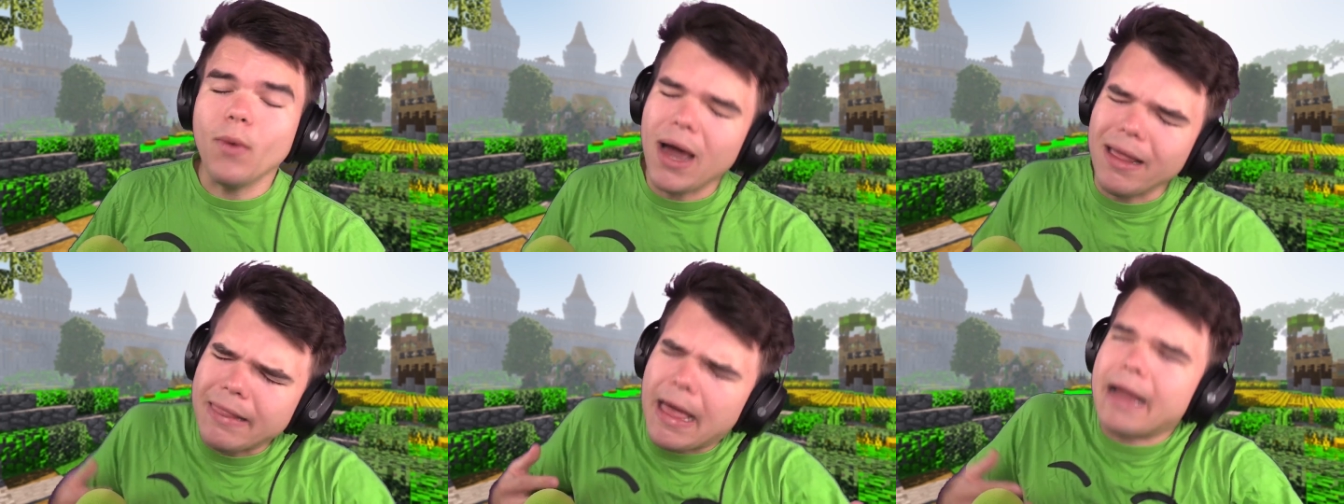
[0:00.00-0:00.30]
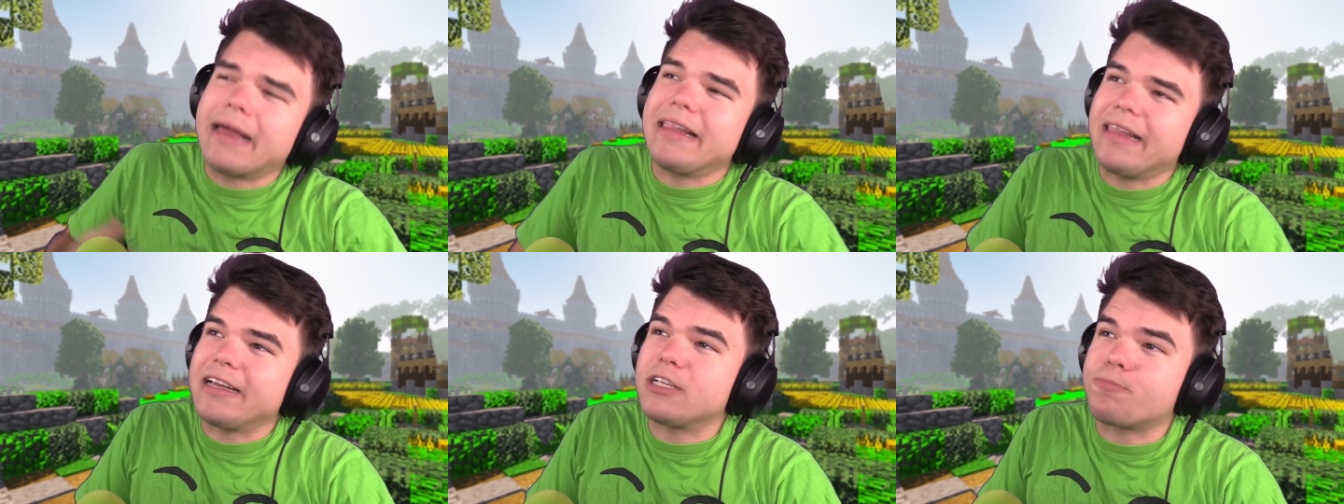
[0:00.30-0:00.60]
Well,
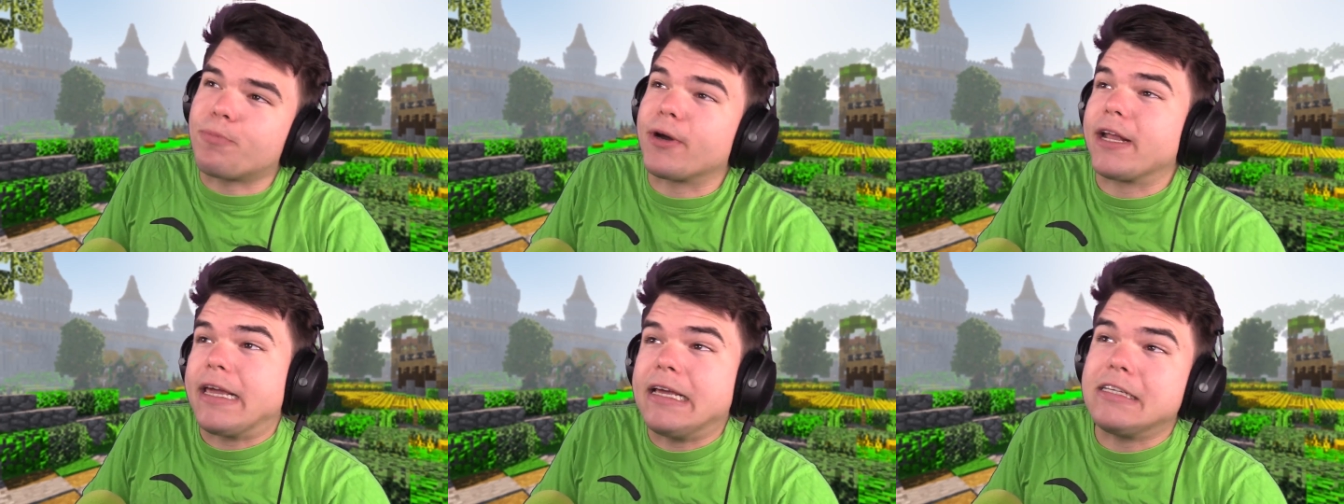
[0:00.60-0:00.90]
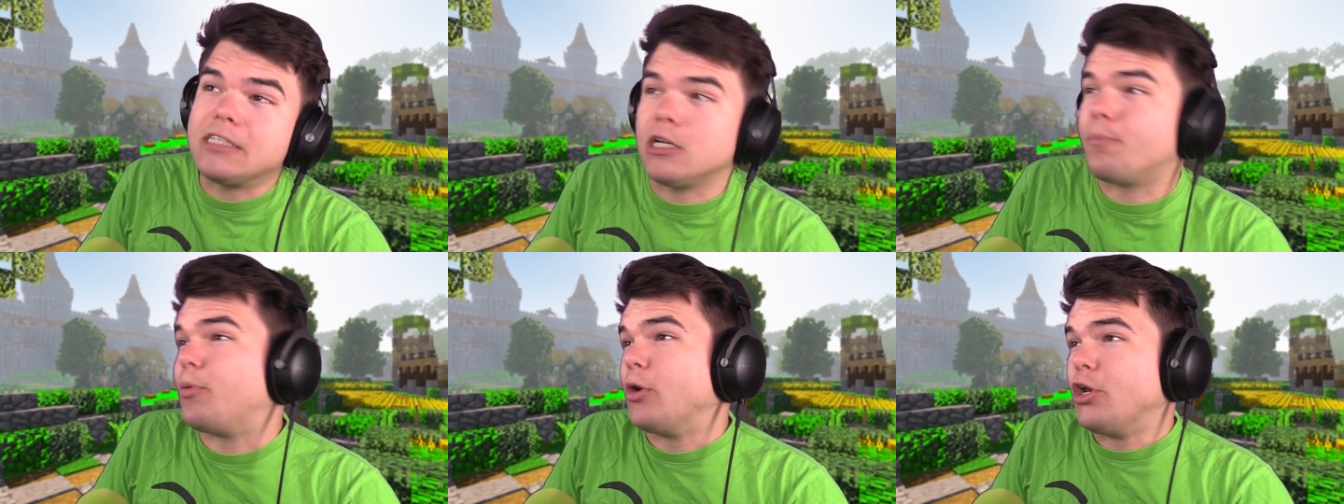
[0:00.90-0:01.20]
luckily, it's pretty
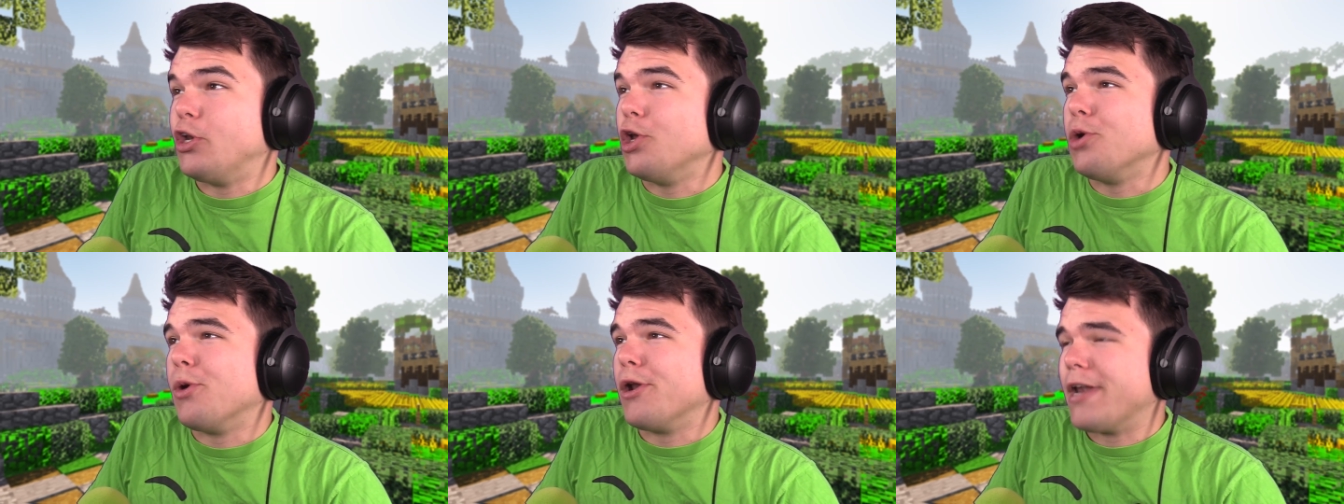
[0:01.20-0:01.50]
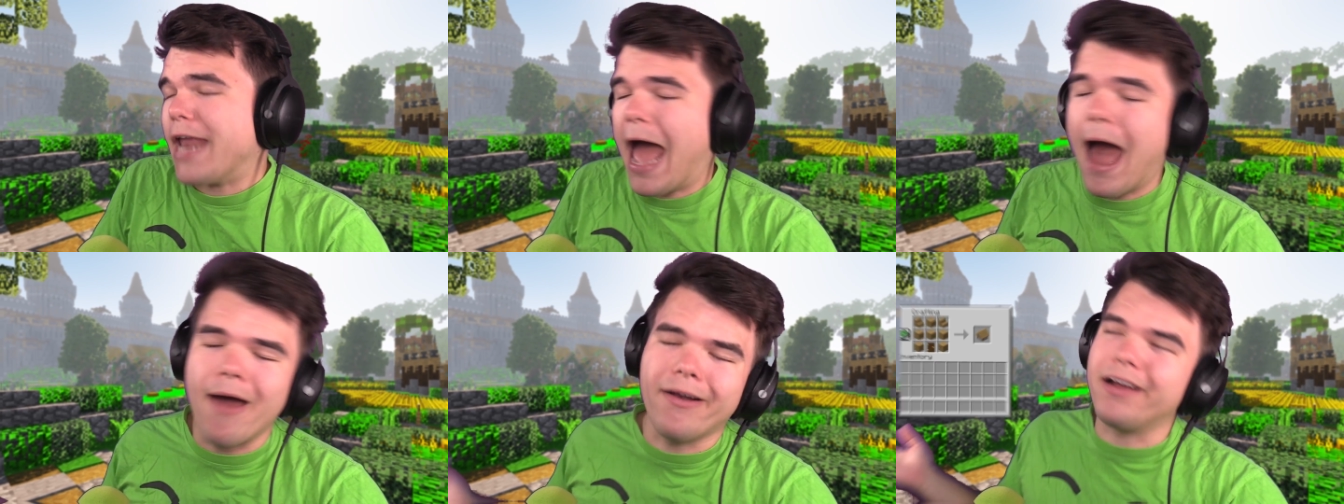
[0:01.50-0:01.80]
easy to put a new
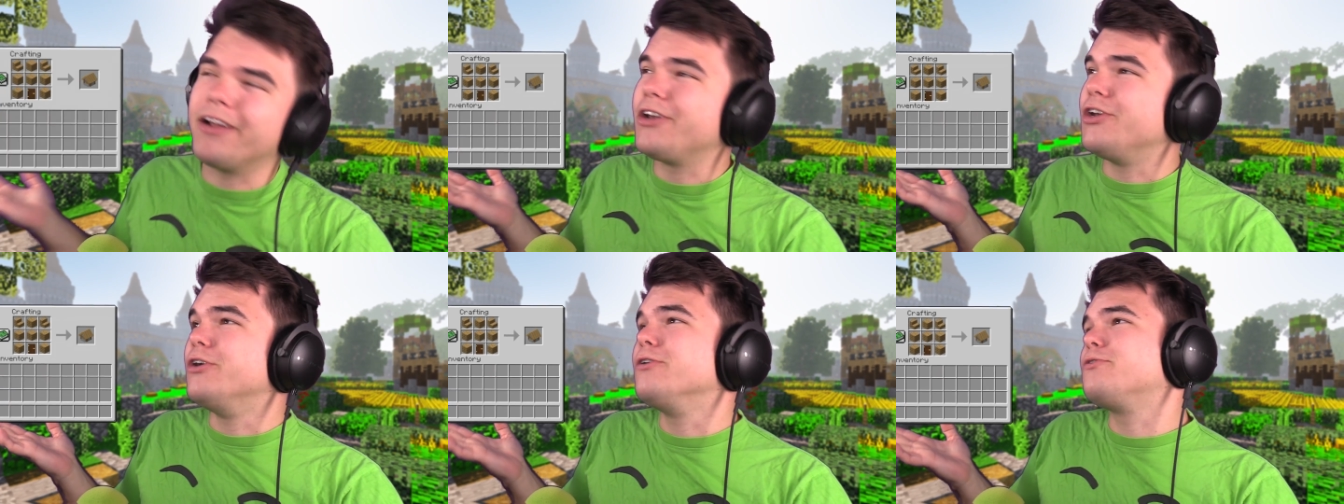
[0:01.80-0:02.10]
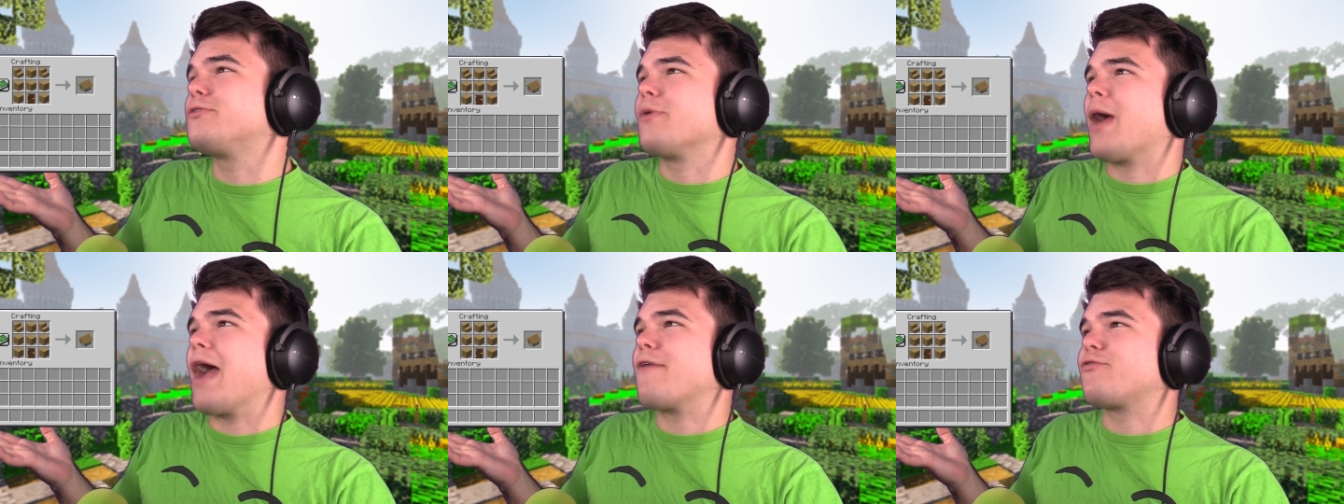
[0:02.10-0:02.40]
one down. A new
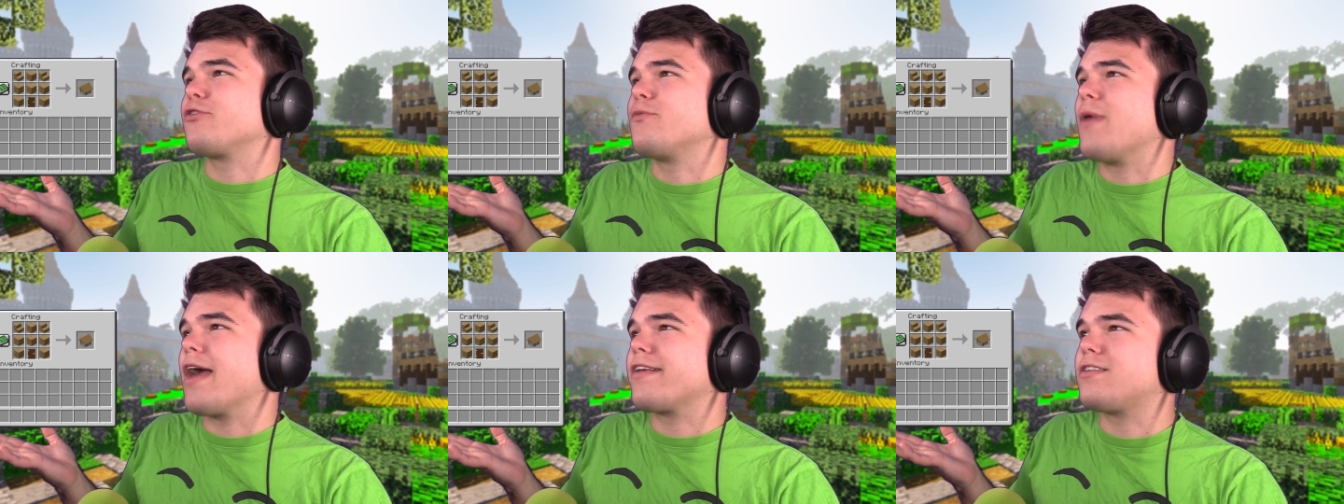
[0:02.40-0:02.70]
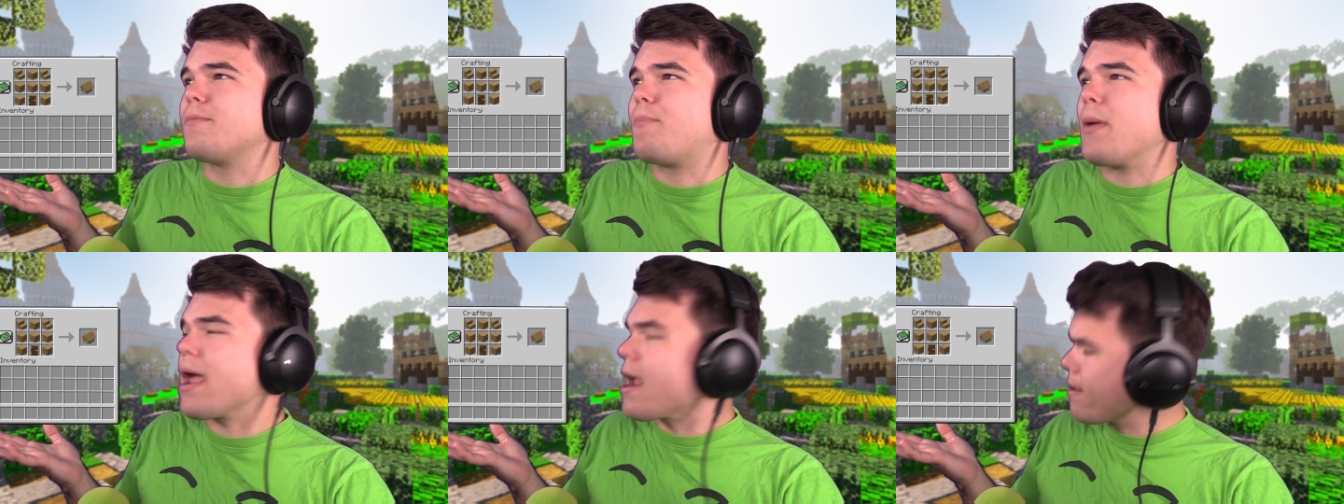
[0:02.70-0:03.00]
crafting
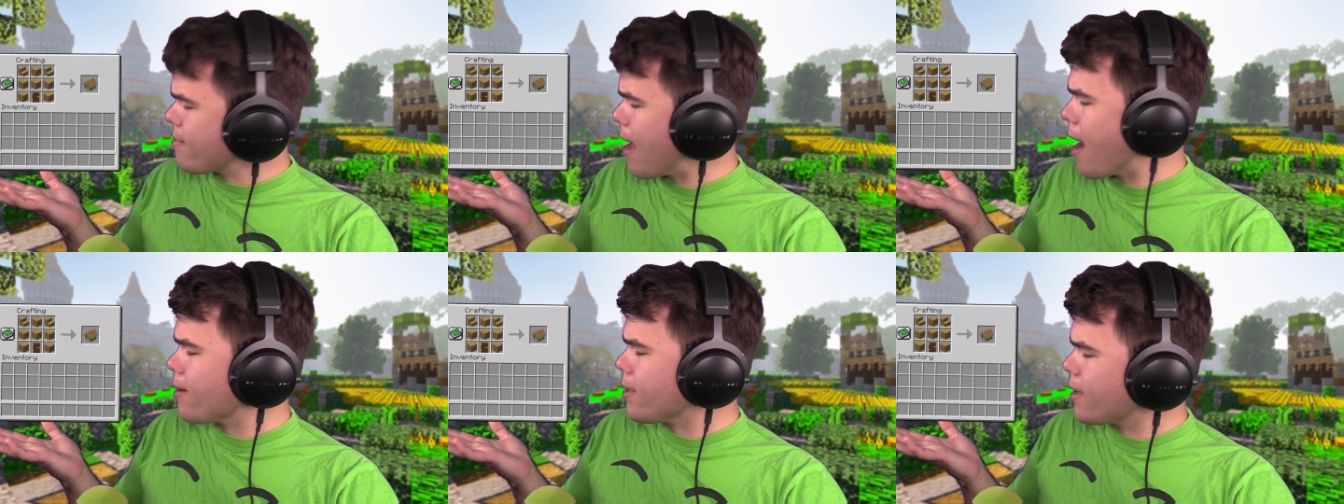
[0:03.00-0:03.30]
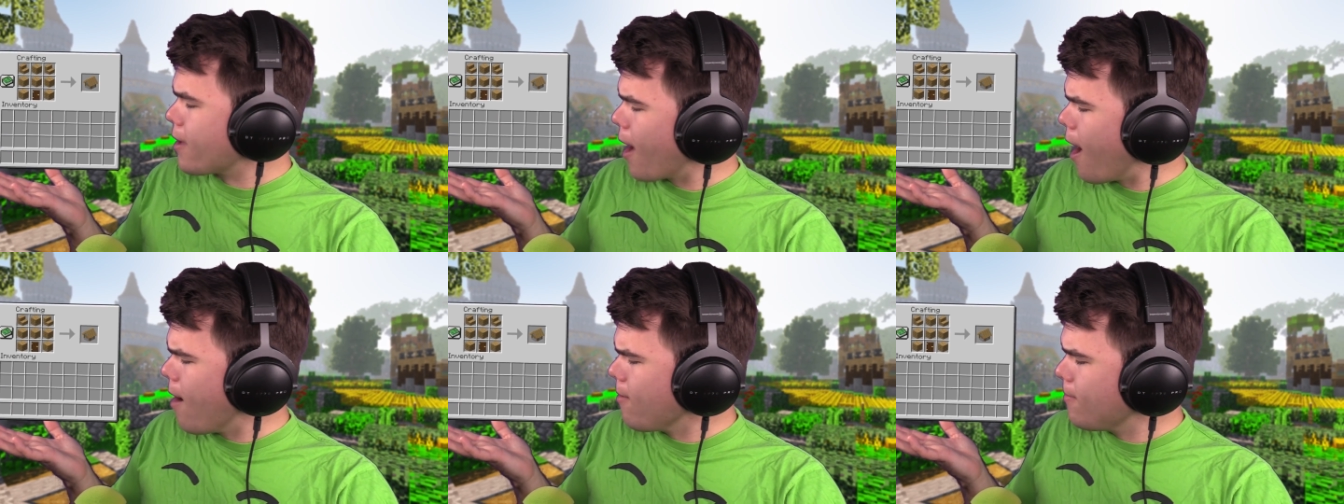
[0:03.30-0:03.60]
recipe. There you
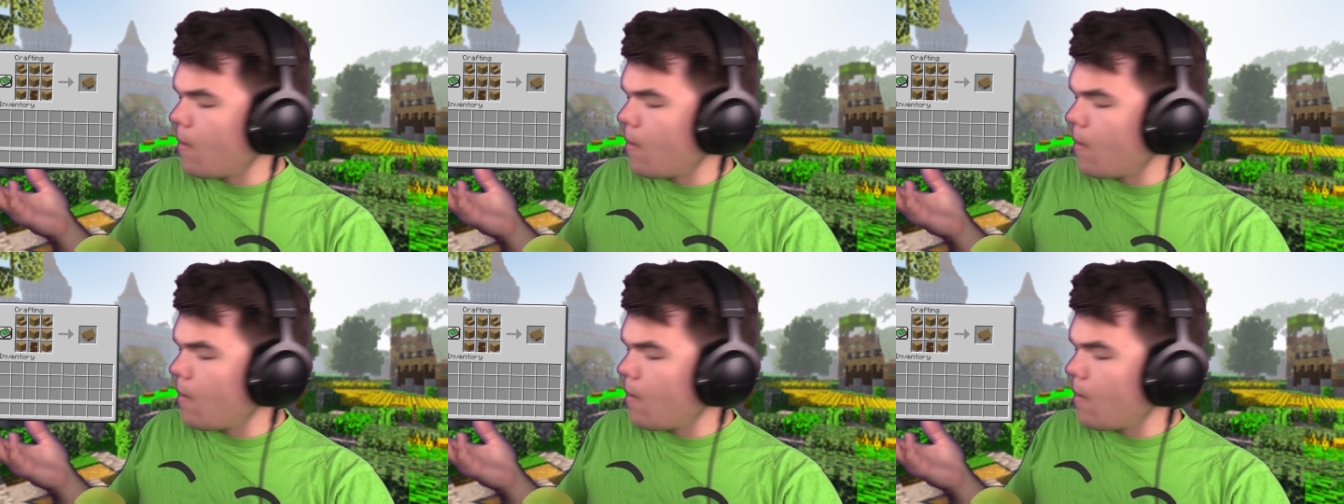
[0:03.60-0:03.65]
go.